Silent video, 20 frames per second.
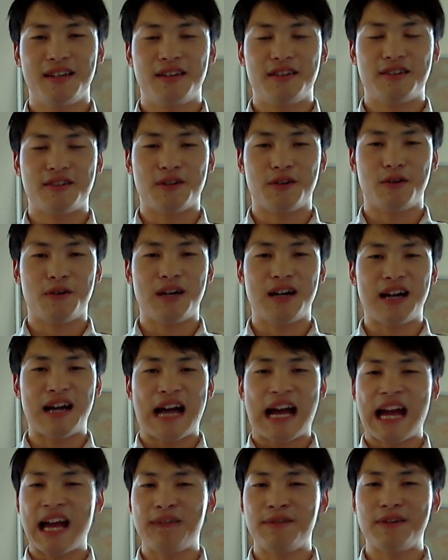So
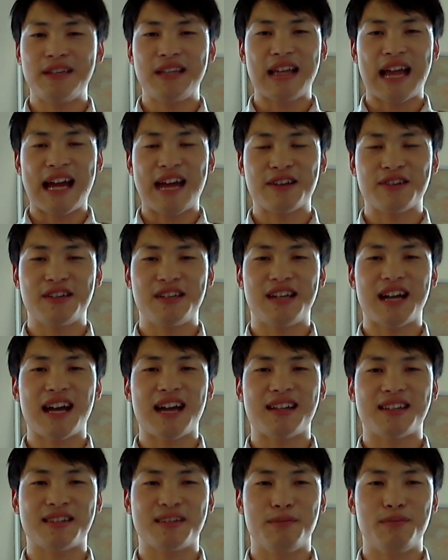I haven't actually
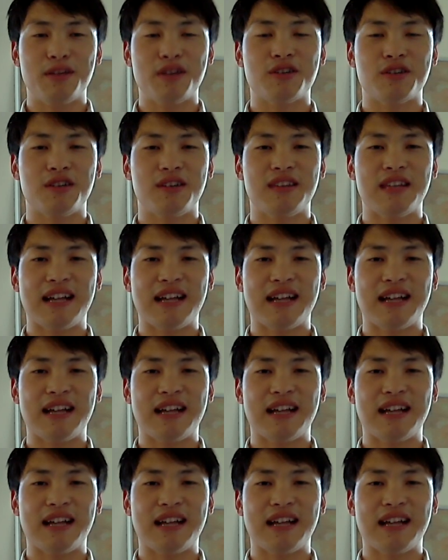got a submission